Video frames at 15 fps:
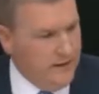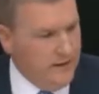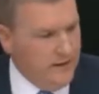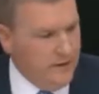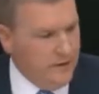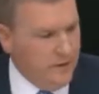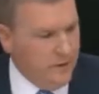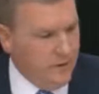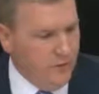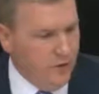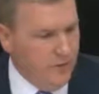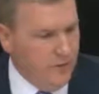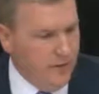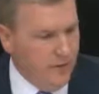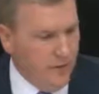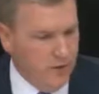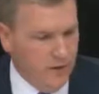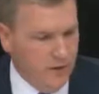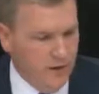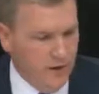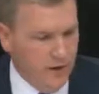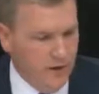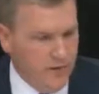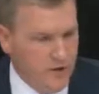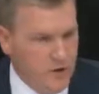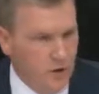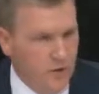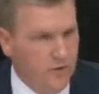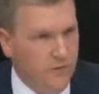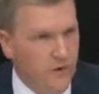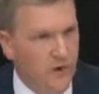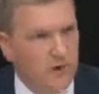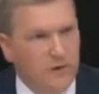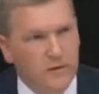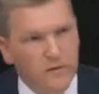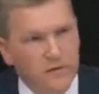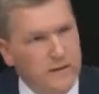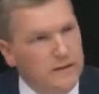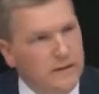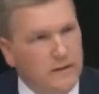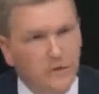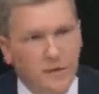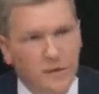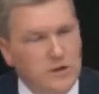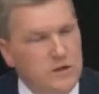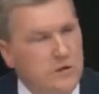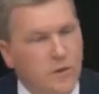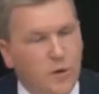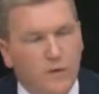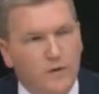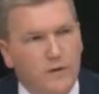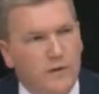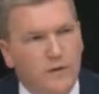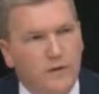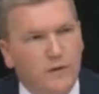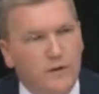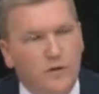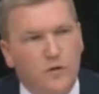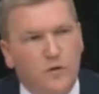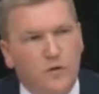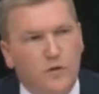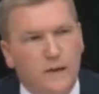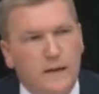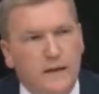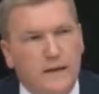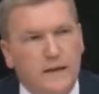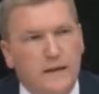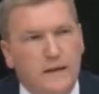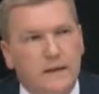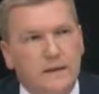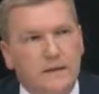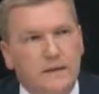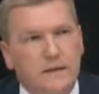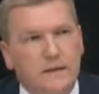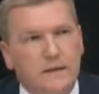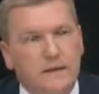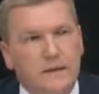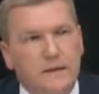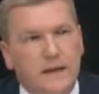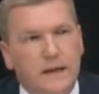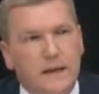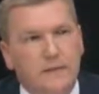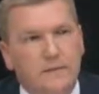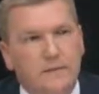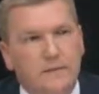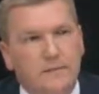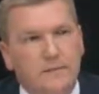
can you confirm the amount of the shortfall? It's in the region of €150 to €200 million. Is that the case?